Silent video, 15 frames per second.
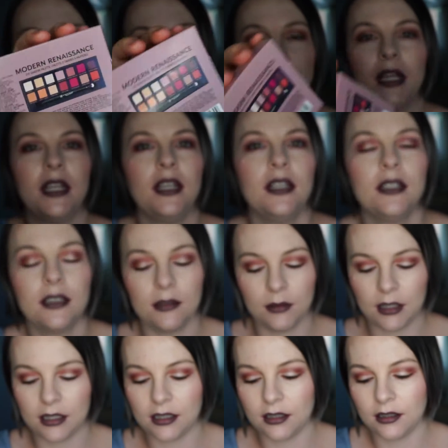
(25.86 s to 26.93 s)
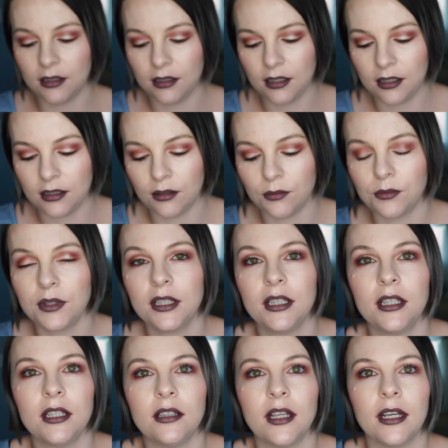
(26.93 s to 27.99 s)
pinks, it's a
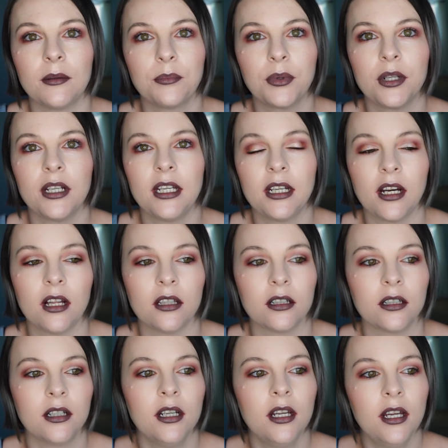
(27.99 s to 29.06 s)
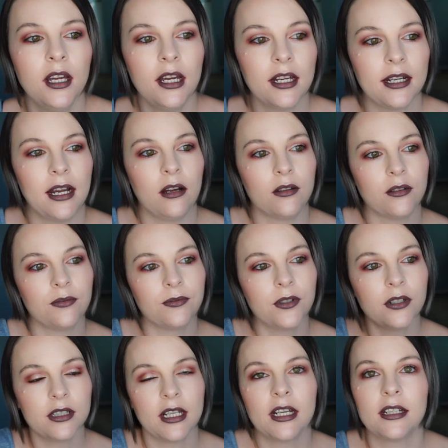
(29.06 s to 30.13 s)
really like pretty color. Now the
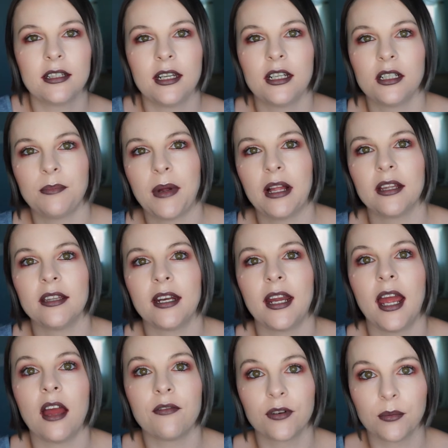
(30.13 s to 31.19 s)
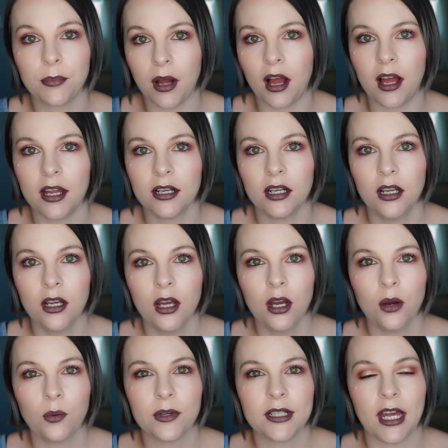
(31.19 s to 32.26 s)
first Anastasia palette that I ever bought
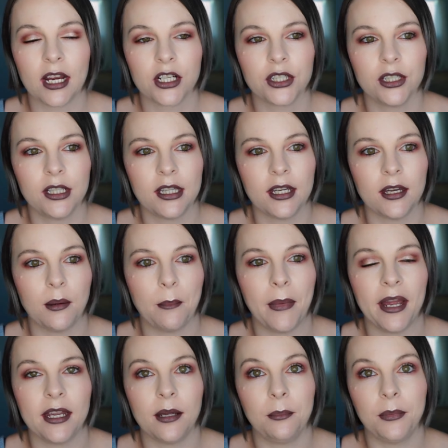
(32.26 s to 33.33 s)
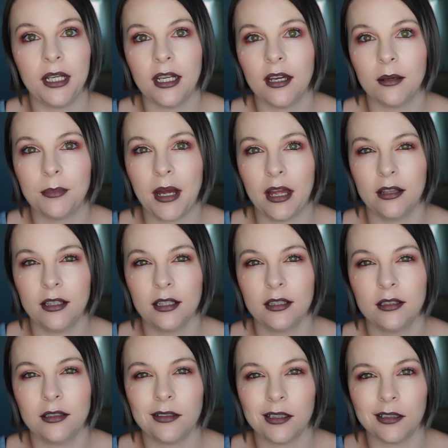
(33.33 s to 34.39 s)
was actually the Mia Mia
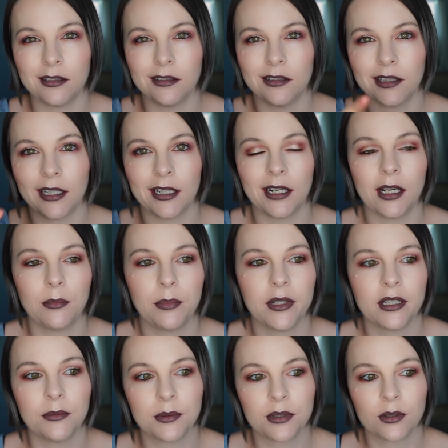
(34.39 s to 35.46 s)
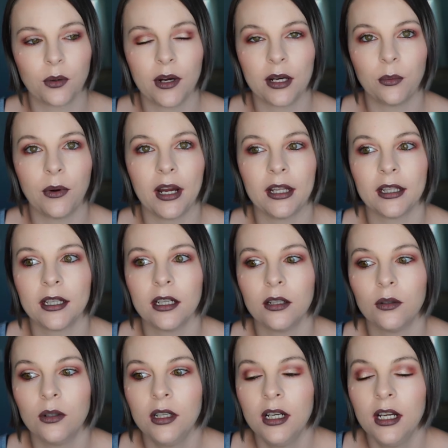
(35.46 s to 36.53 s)
palette. You can look it up. It was quite a while
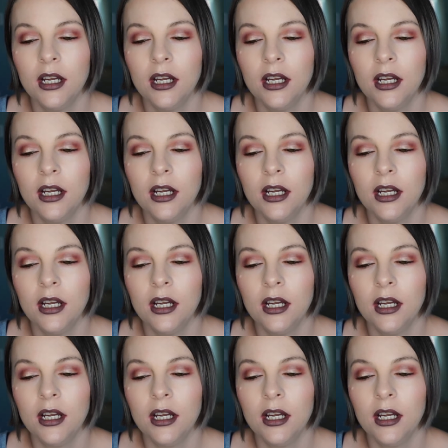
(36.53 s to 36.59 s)
ago.